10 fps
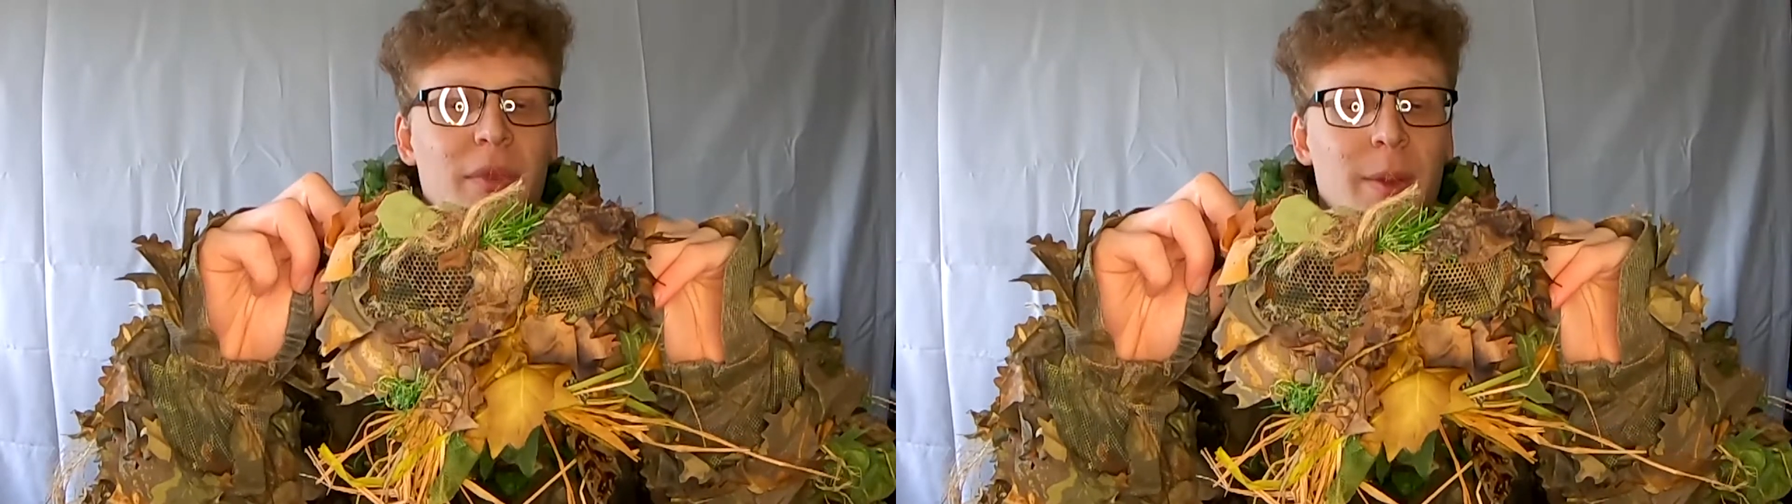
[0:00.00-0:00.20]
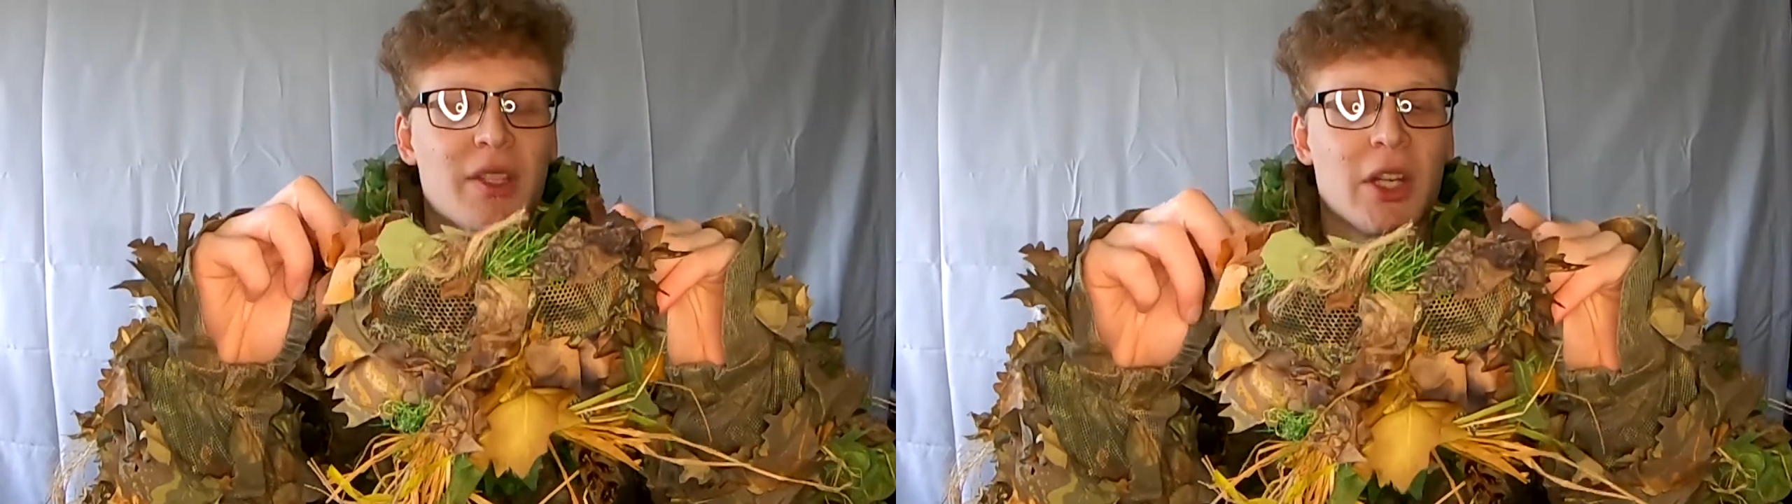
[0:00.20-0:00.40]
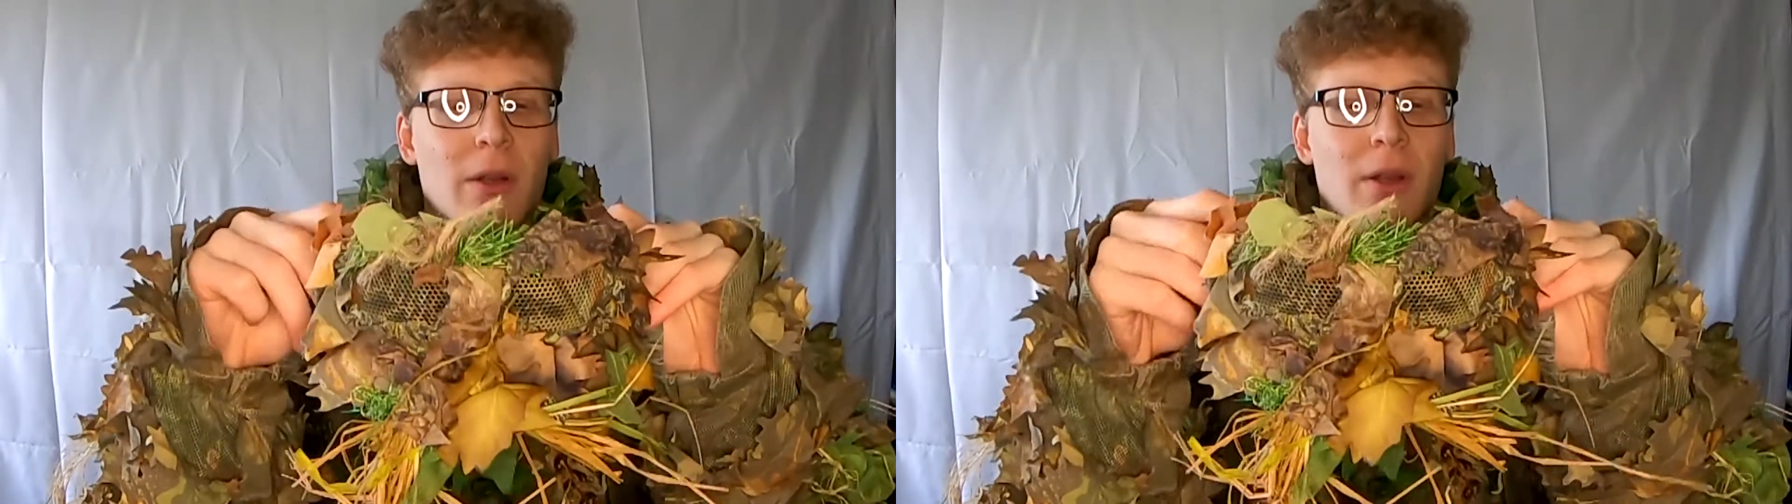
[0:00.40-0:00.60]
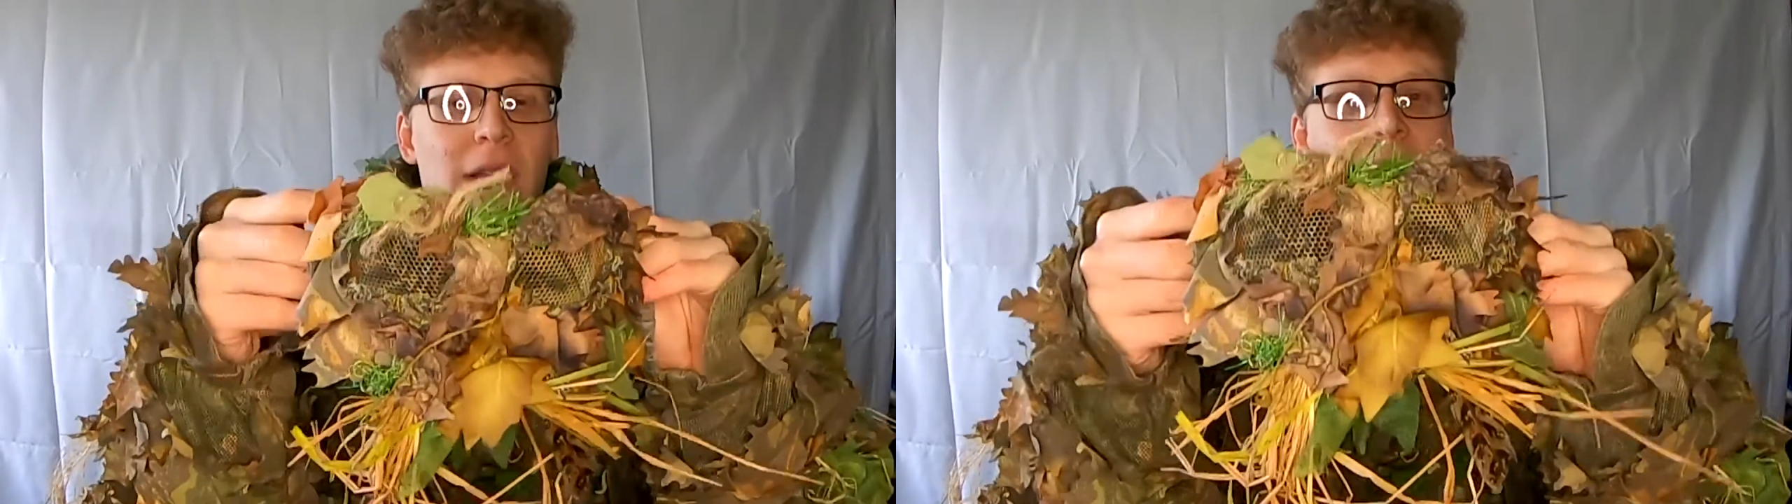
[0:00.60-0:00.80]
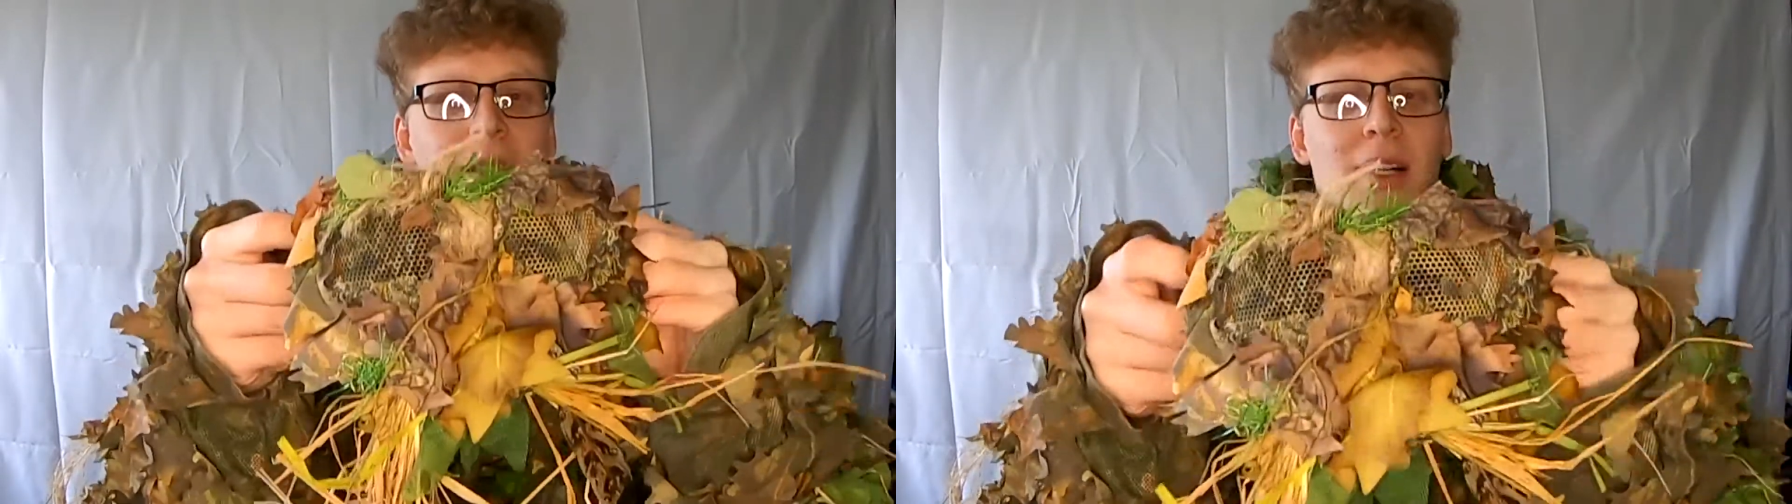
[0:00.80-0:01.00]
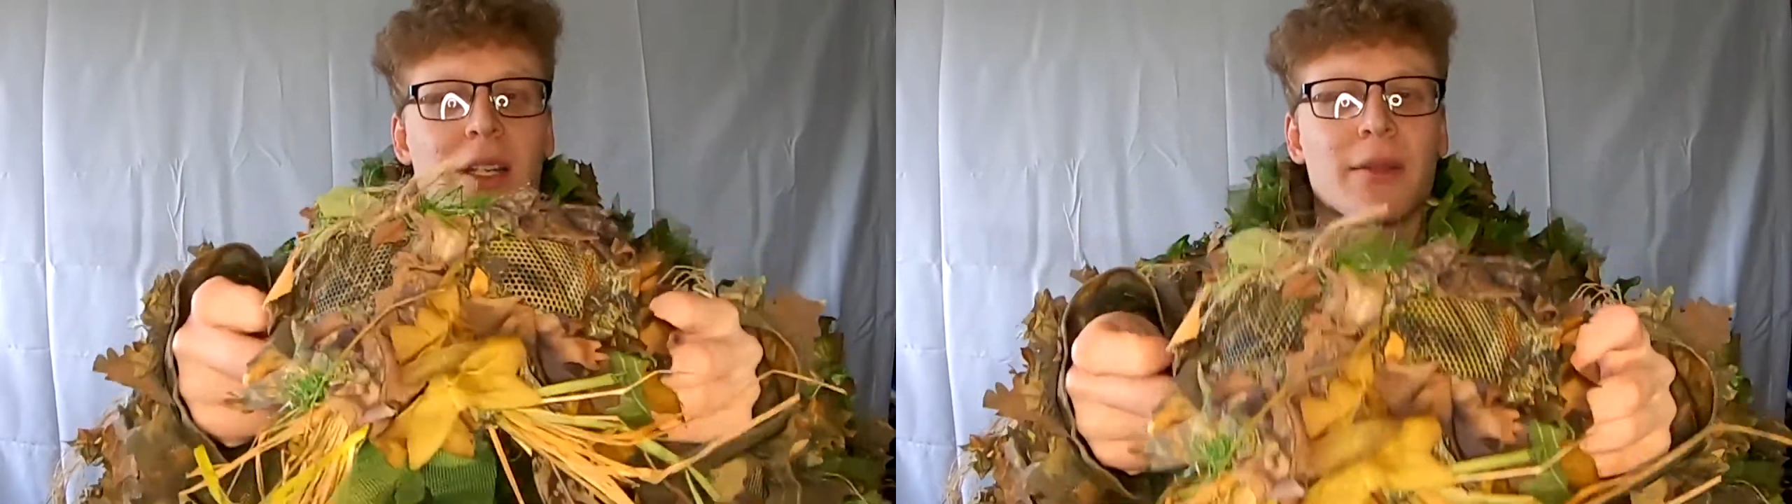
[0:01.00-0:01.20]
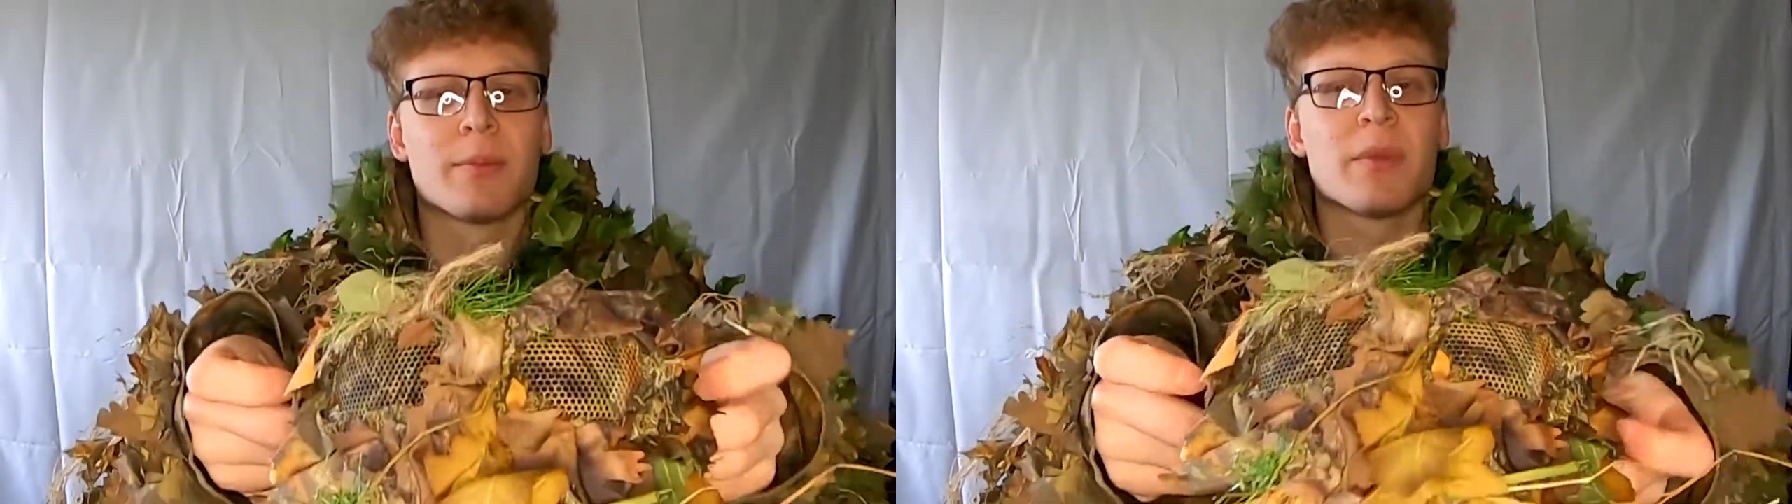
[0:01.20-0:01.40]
material that's on it,